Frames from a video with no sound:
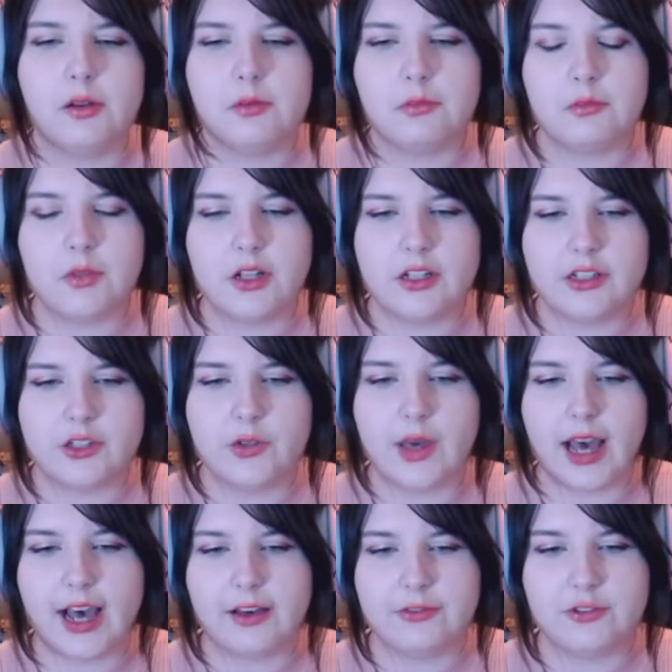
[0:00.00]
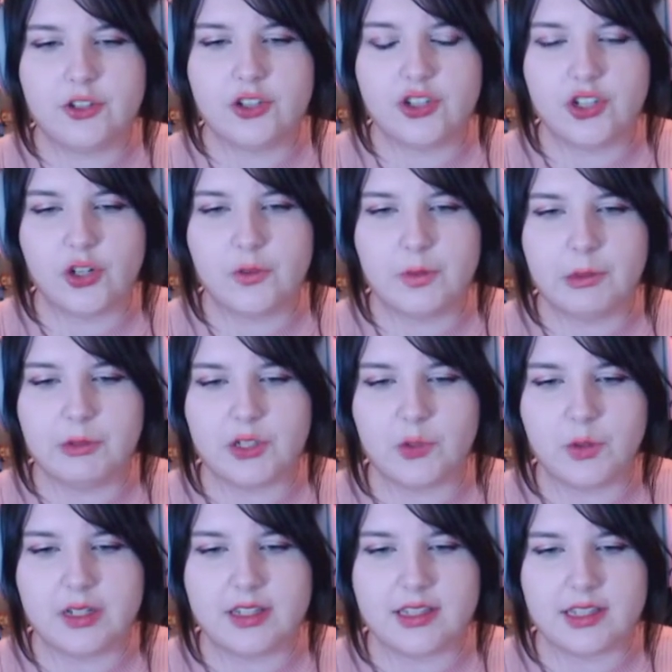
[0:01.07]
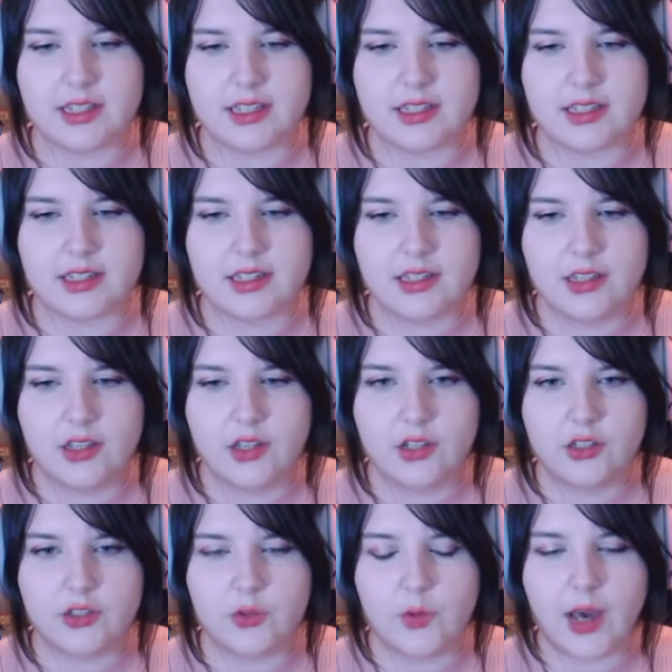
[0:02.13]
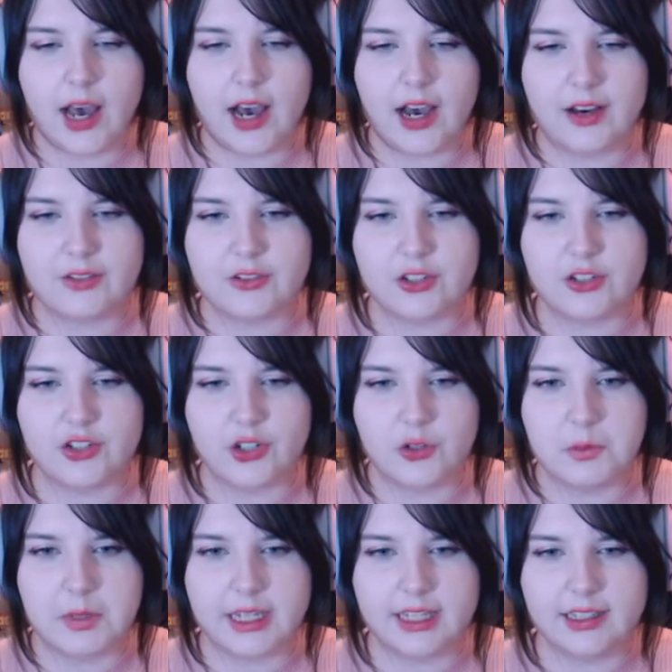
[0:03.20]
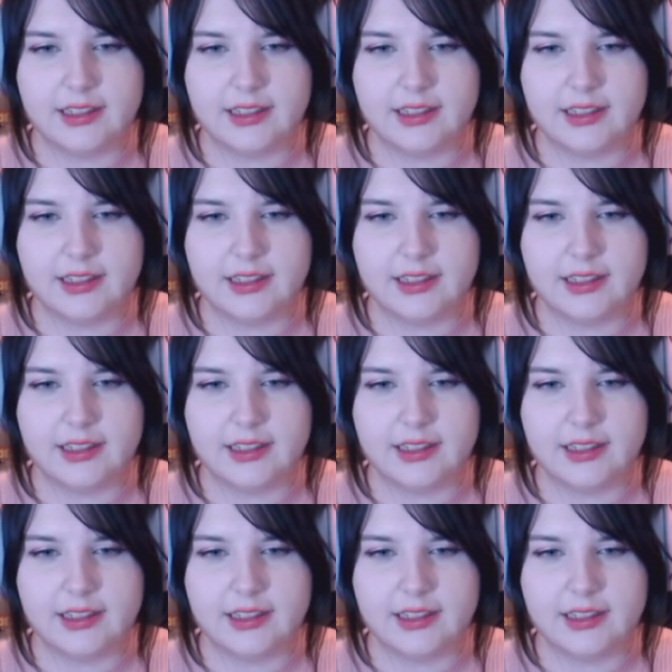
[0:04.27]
Malik, you have to show me which ones these. You have to show me.